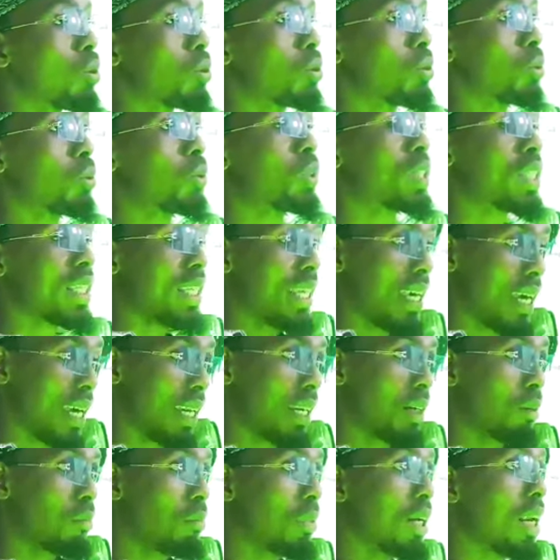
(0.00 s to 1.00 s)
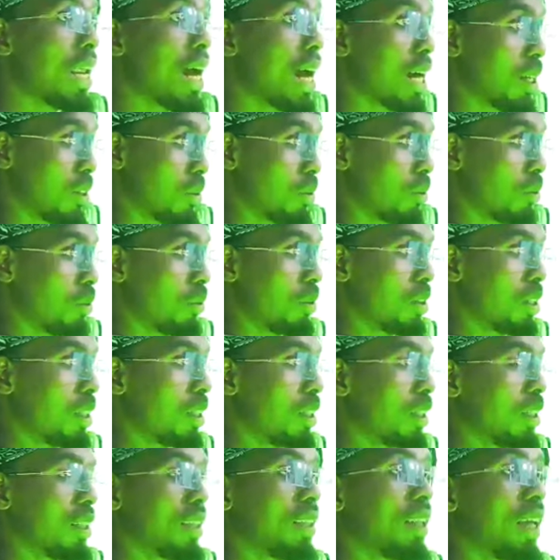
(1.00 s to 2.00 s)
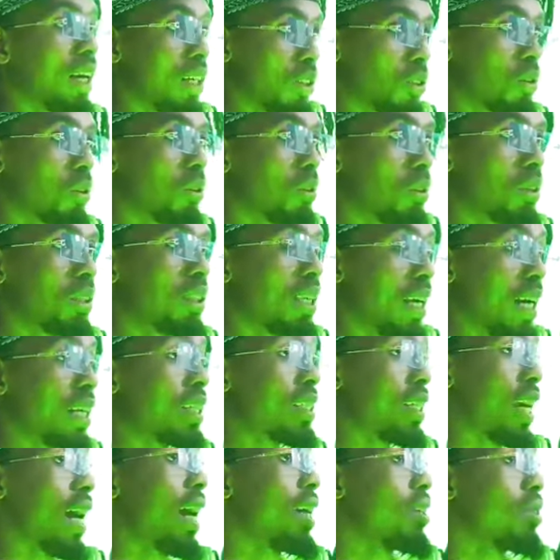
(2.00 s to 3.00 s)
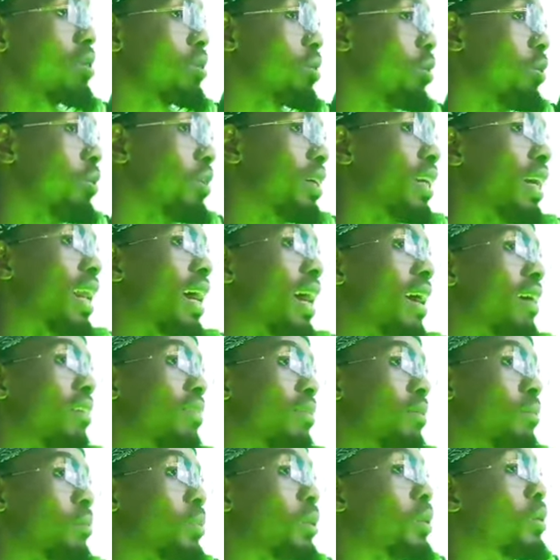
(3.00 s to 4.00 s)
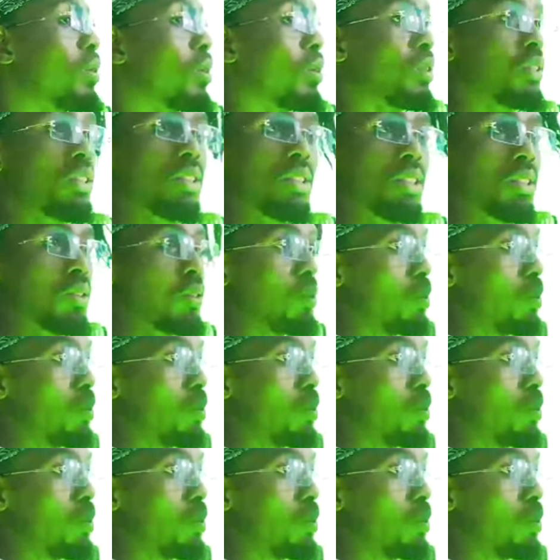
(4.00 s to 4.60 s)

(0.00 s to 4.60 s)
goes to Uti, and Amela Zuti, they are just showing love. Because.